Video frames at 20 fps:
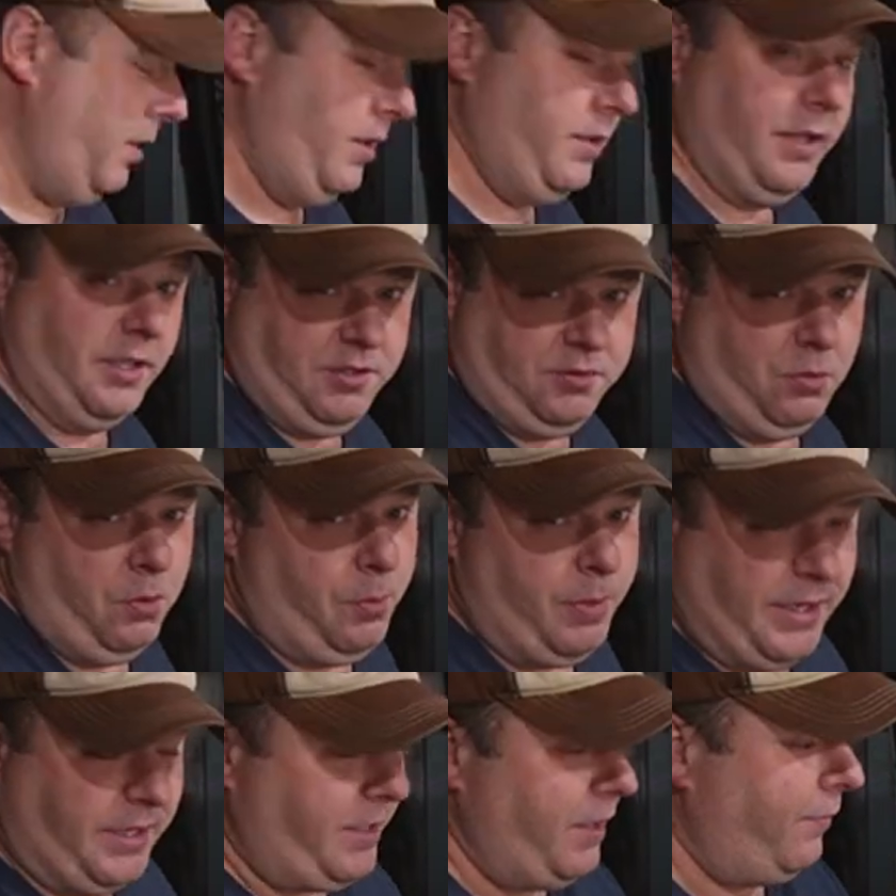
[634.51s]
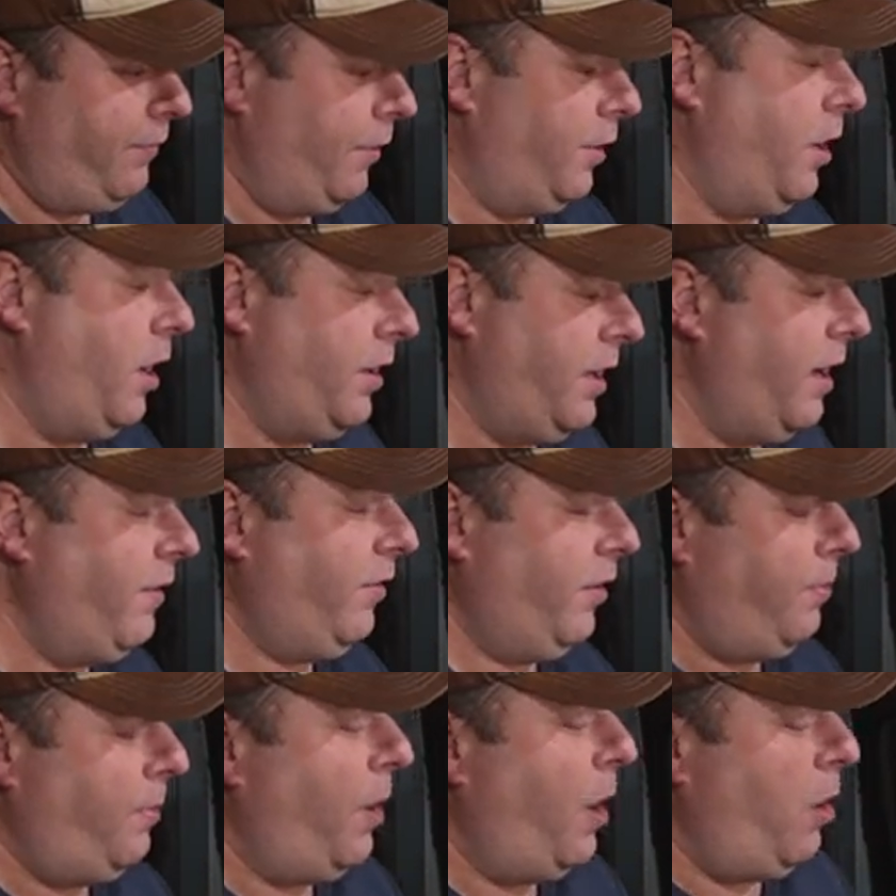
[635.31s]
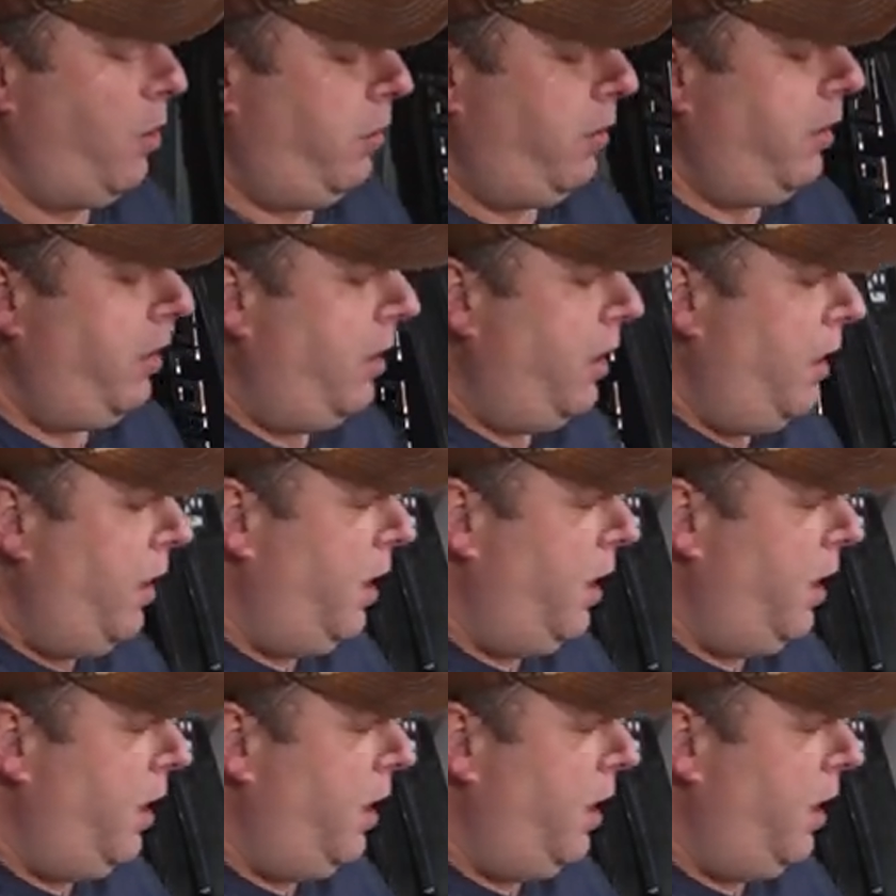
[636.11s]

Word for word: This will be different on every boat,